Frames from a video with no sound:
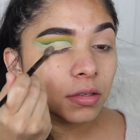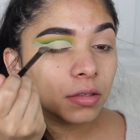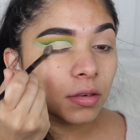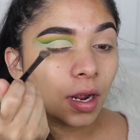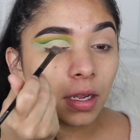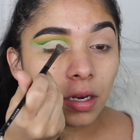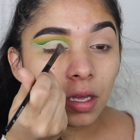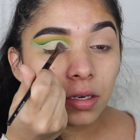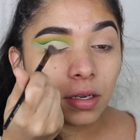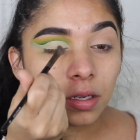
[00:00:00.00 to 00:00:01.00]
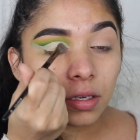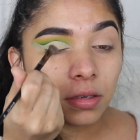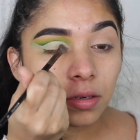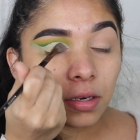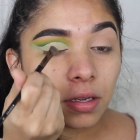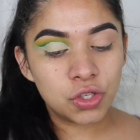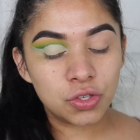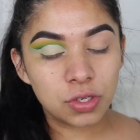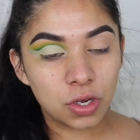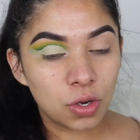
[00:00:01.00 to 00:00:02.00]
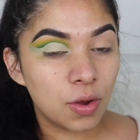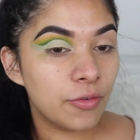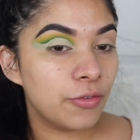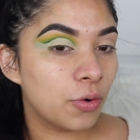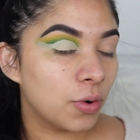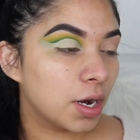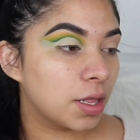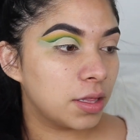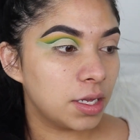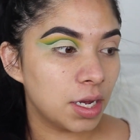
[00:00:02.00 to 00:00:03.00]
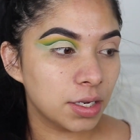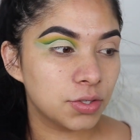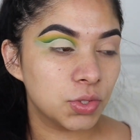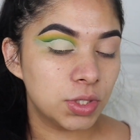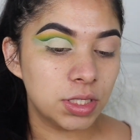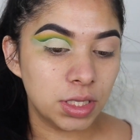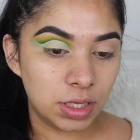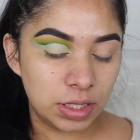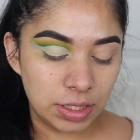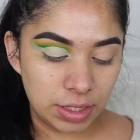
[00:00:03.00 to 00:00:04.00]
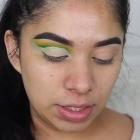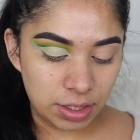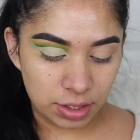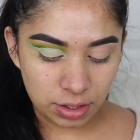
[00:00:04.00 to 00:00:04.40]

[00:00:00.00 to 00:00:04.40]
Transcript: dried down. So for the actual lid,